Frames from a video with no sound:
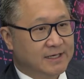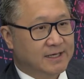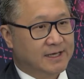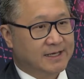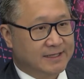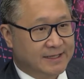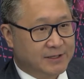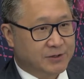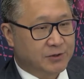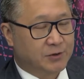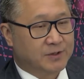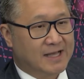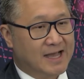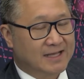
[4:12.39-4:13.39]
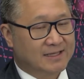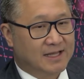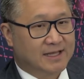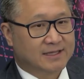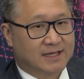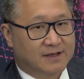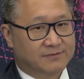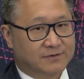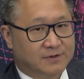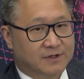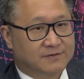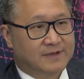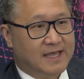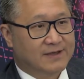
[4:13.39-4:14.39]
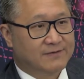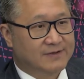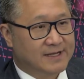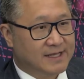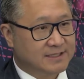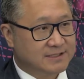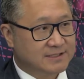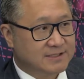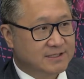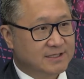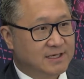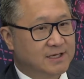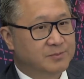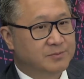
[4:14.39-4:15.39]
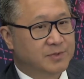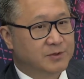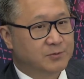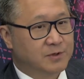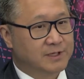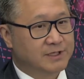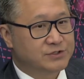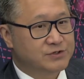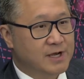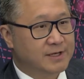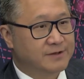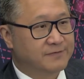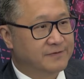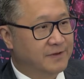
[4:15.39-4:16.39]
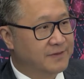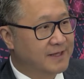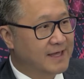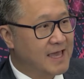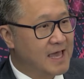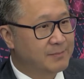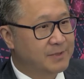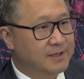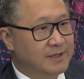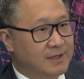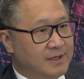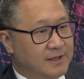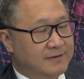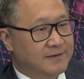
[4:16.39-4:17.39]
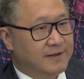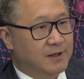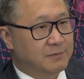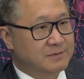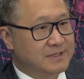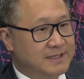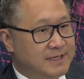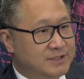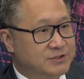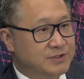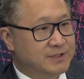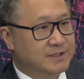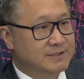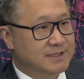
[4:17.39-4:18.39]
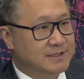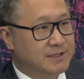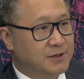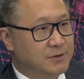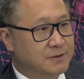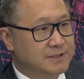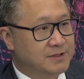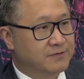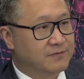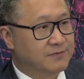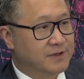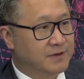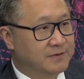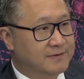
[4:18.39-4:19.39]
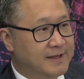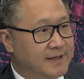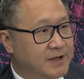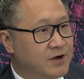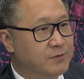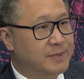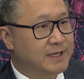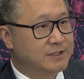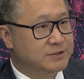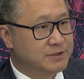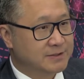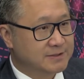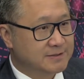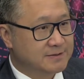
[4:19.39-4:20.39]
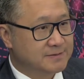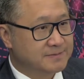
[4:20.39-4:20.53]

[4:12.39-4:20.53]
a clinical guideline level of evidence, but really trying to fill the gap to help clinicians and those in the field take care of patients.